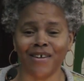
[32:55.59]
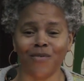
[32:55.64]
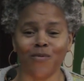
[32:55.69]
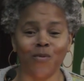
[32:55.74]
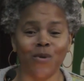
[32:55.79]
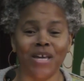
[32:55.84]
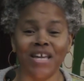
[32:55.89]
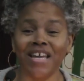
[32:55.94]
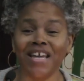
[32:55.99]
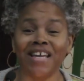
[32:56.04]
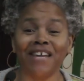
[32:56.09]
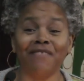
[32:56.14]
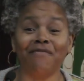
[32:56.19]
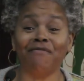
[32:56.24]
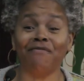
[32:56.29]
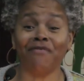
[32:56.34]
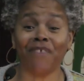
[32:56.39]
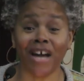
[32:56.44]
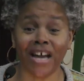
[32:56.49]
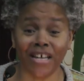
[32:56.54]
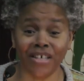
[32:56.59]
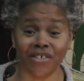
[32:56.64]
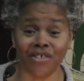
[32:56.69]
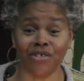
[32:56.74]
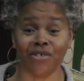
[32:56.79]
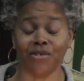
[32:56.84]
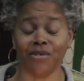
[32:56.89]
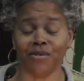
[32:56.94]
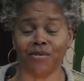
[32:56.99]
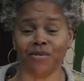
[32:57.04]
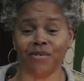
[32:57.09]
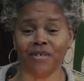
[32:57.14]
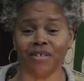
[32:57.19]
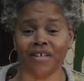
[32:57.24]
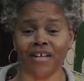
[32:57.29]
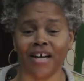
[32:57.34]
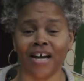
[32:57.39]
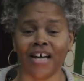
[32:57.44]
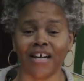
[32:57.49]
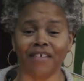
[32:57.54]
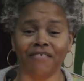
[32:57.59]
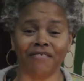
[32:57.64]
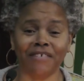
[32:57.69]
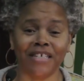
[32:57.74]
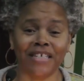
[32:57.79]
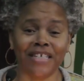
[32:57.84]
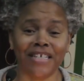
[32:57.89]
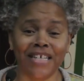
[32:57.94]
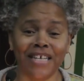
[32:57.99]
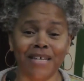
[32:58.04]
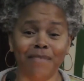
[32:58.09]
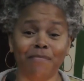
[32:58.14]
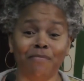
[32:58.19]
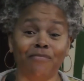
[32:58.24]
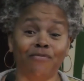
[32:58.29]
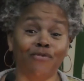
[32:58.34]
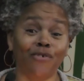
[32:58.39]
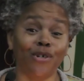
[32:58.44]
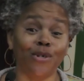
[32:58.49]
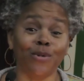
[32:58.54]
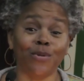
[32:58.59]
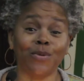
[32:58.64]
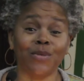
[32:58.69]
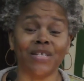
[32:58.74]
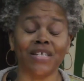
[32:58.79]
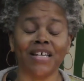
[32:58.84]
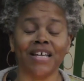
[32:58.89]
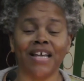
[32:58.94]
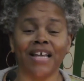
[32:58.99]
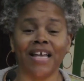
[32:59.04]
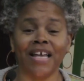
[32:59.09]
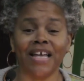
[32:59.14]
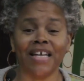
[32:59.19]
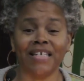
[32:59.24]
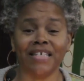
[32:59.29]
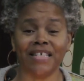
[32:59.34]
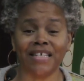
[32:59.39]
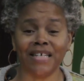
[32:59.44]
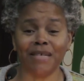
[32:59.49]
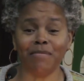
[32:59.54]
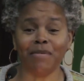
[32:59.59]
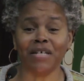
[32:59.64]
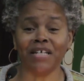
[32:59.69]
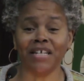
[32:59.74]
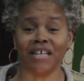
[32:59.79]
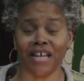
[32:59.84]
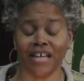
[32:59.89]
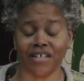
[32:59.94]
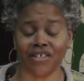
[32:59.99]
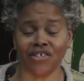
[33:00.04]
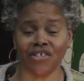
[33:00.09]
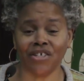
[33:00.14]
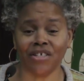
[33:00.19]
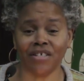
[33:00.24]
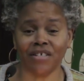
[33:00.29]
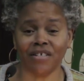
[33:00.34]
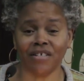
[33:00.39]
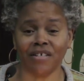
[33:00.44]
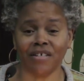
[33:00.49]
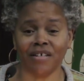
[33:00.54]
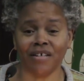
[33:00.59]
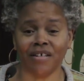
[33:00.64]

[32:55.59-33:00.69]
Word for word: We invite you out of deep roots and deep connection